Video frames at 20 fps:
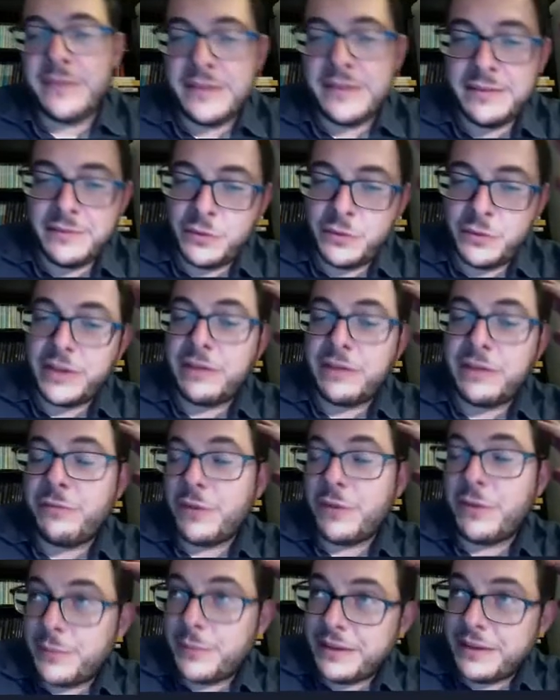
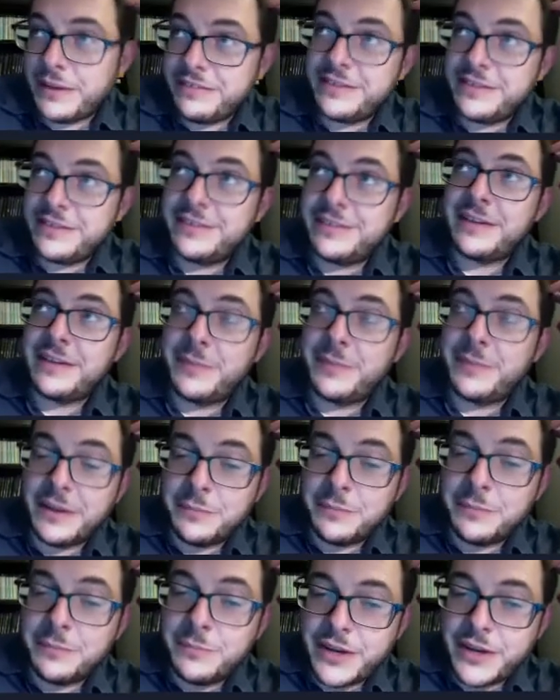24 patients that
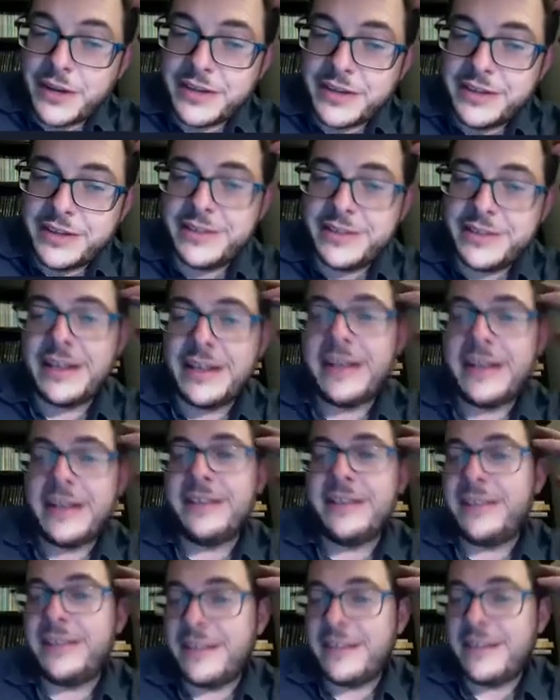become pregnant and
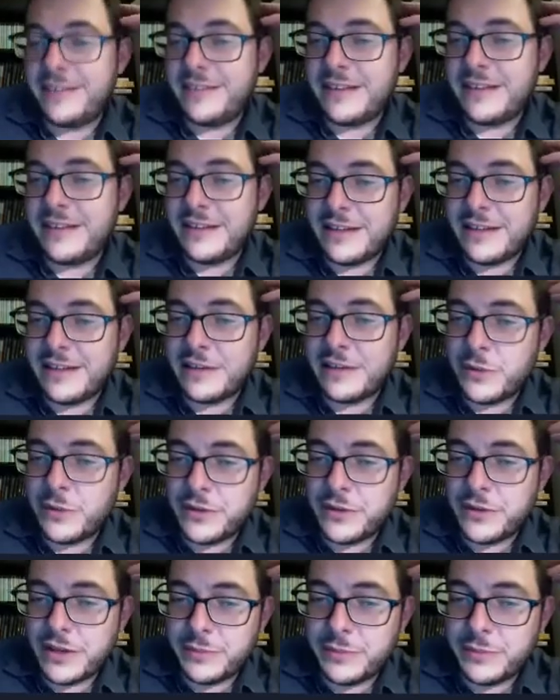16 that will
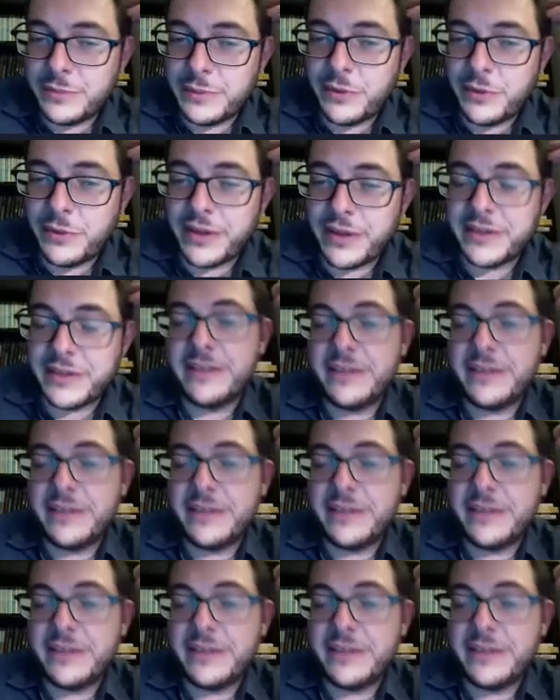not be pregnant.